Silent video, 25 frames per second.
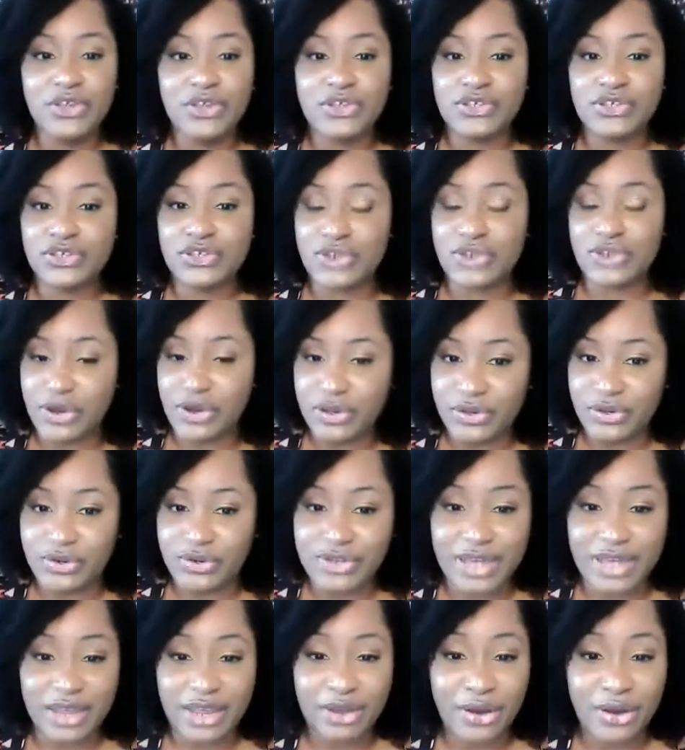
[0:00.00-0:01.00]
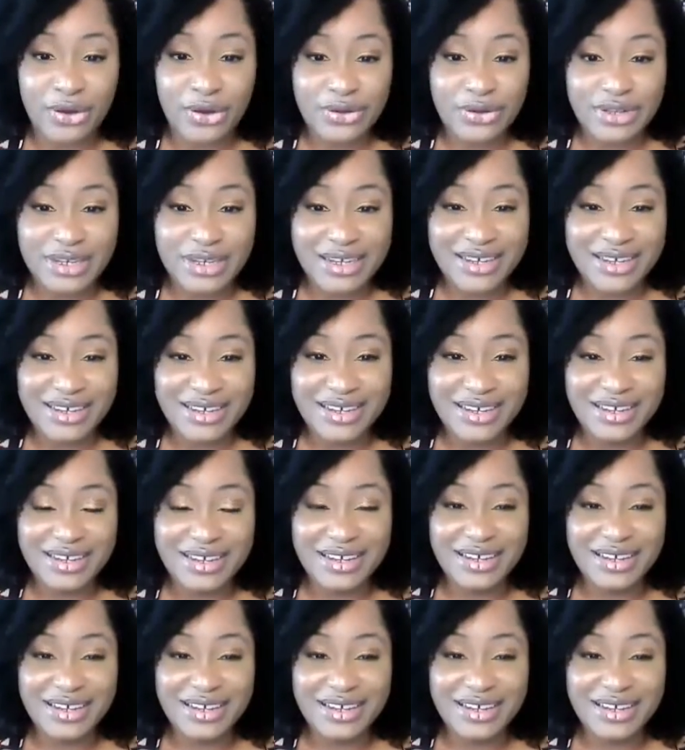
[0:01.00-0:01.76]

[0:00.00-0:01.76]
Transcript: Starting your day early